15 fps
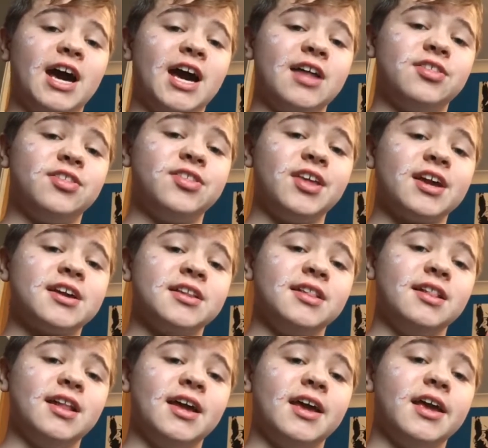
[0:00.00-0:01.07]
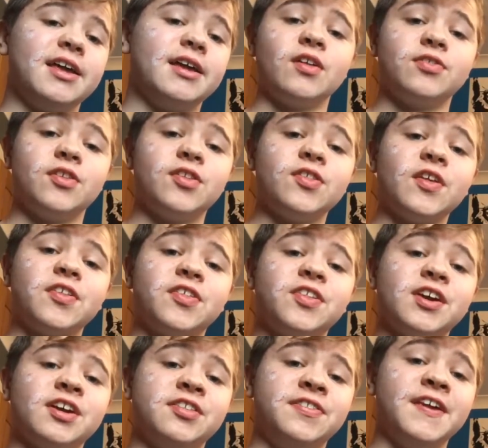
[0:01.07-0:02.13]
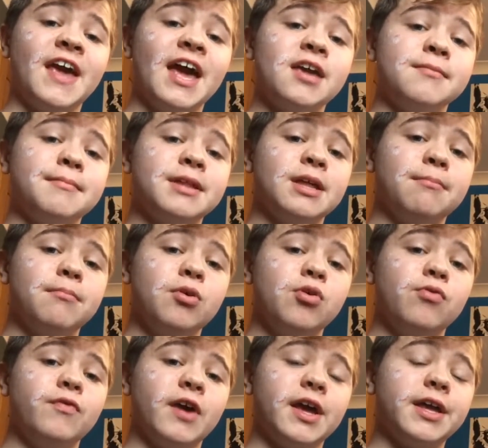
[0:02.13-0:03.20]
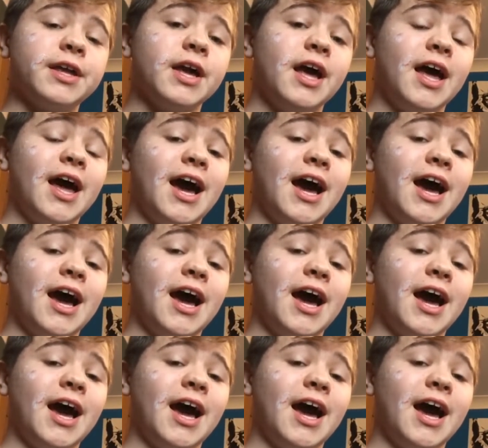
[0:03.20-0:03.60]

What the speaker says: And secondly, this is a 68-minute movie,